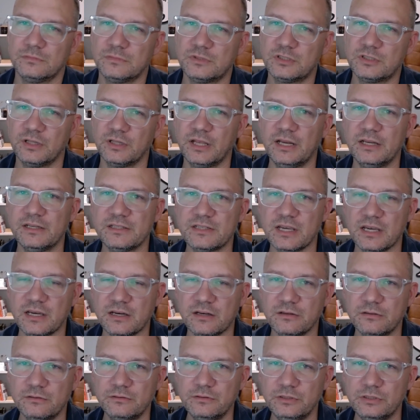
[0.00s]
So that is
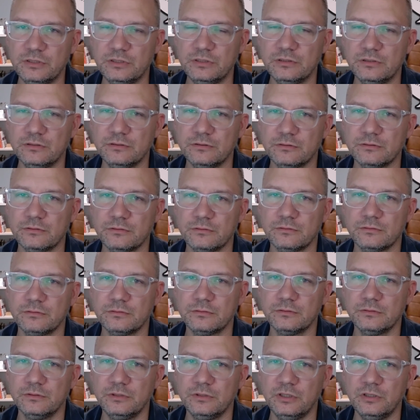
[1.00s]
how
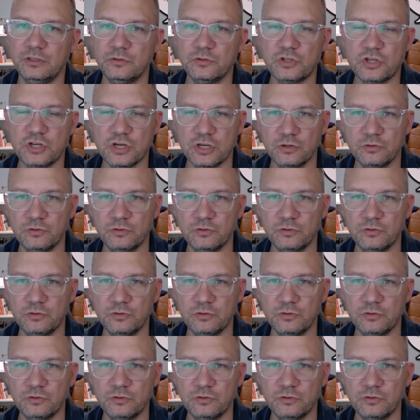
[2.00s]
you show